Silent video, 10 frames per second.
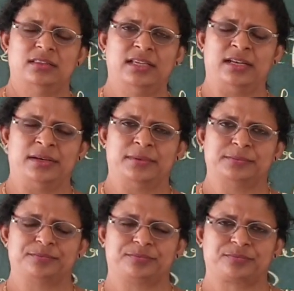
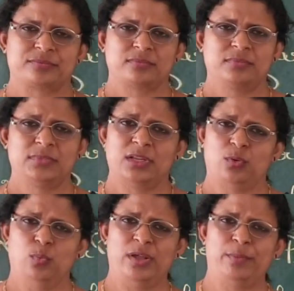Then,
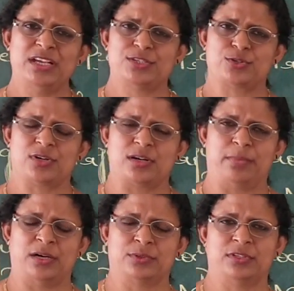when we talk
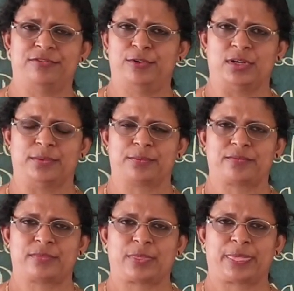about the food,
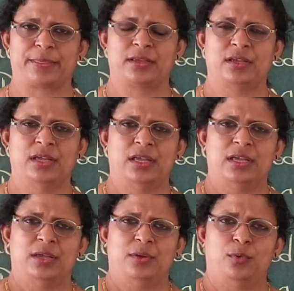
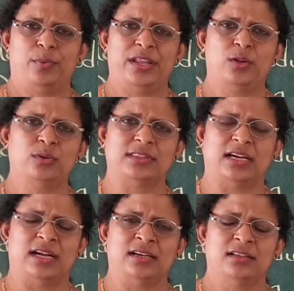we know
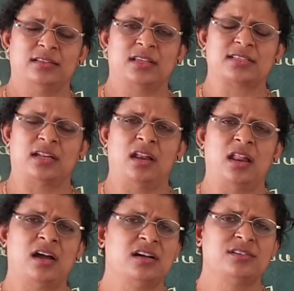that there is a
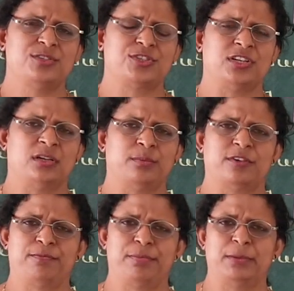large number
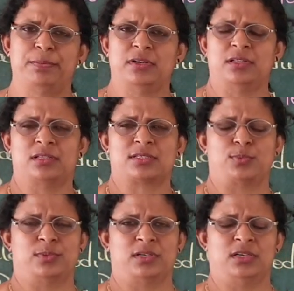of people in
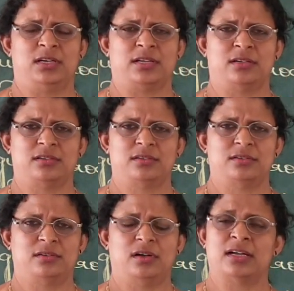this world.
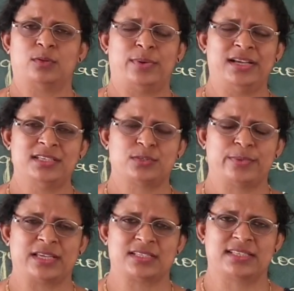Otherwise,
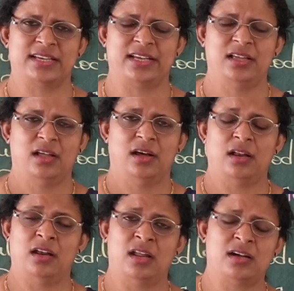we can say
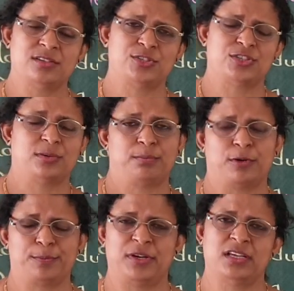a large
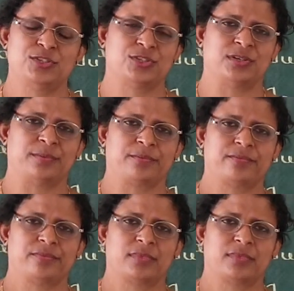population.